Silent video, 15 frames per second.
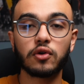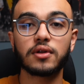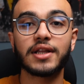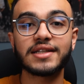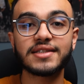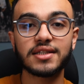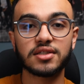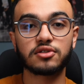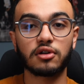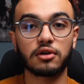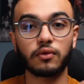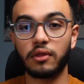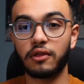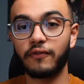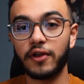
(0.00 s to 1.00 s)
let's get started
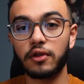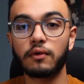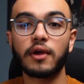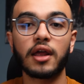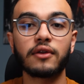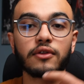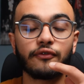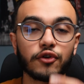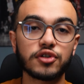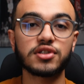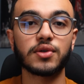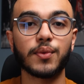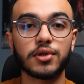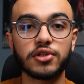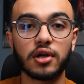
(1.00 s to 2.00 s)
with the video, and the first
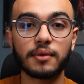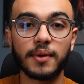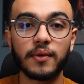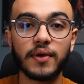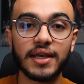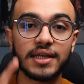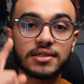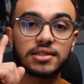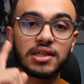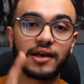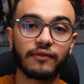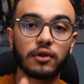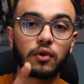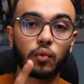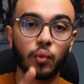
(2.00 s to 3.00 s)
thing we're gonna talk about is
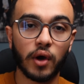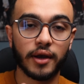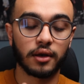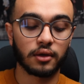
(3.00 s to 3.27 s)
level 1.